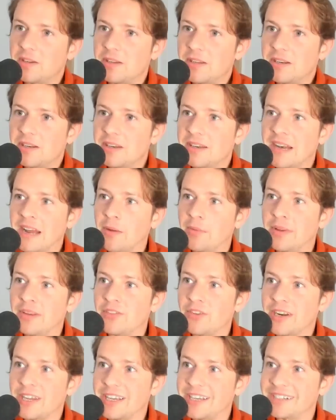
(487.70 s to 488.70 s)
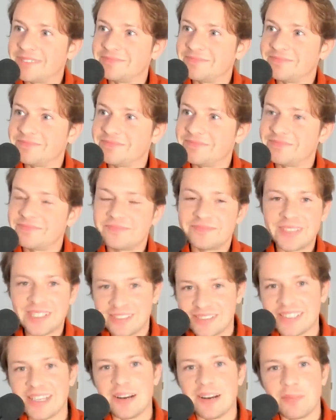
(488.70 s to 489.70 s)
Now we drink and
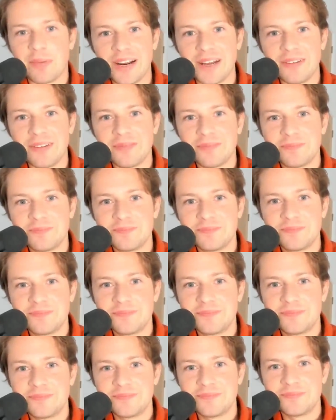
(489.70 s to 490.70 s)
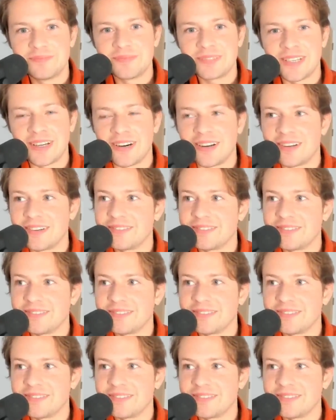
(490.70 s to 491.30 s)
celebrate. Ta-da.